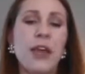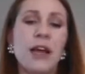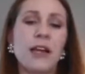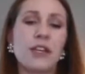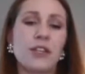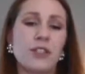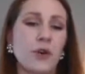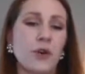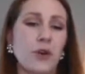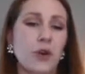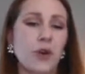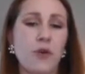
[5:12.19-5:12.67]

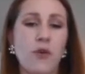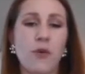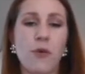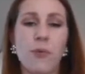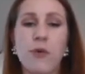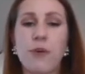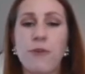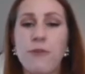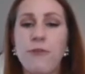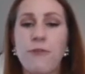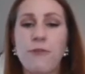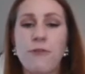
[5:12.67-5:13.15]
So you
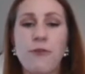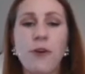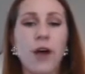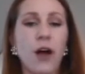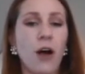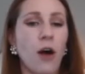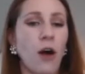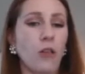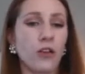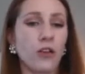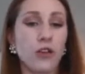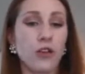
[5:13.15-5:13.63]
remove
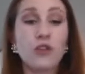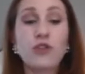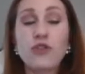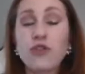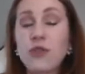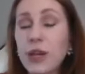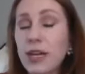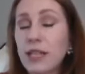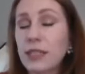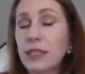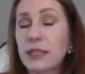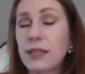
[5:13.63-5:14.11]
all the
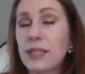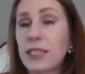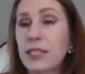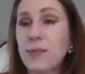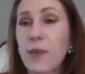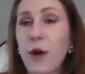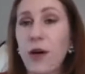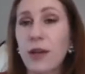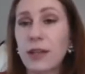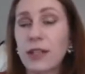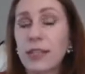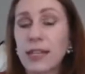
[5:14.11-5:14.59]
nutrients in the
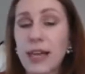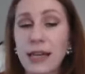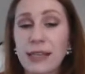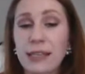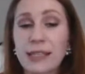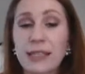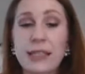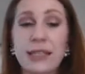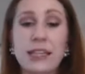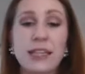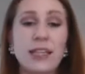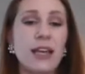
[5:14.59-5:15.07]
small
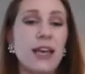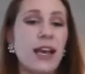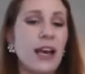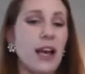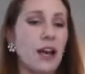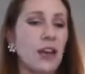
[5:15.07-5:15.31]
intestine,